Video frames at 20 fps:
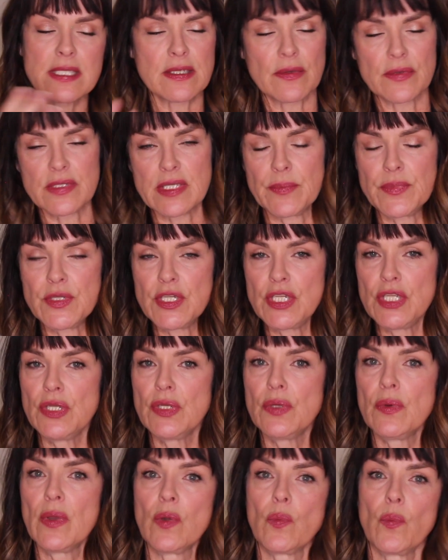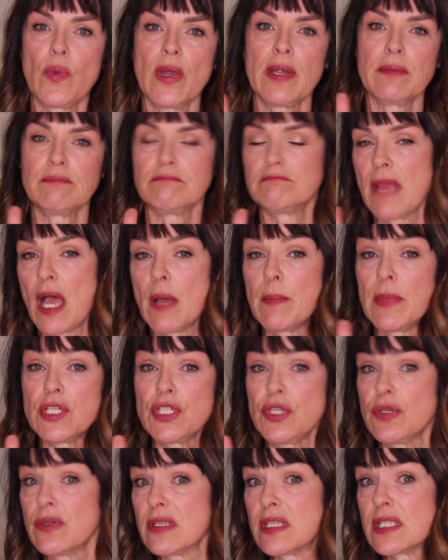So it's up to you and where how
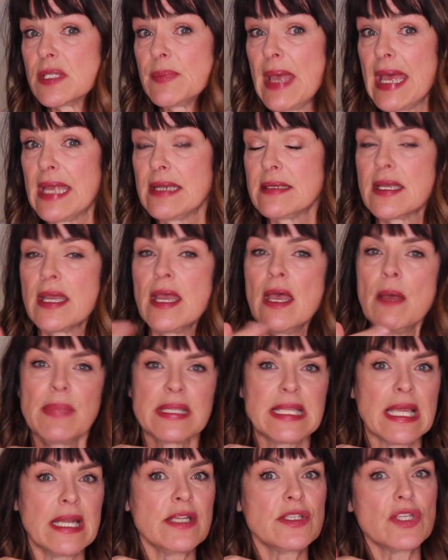much you can spend. But that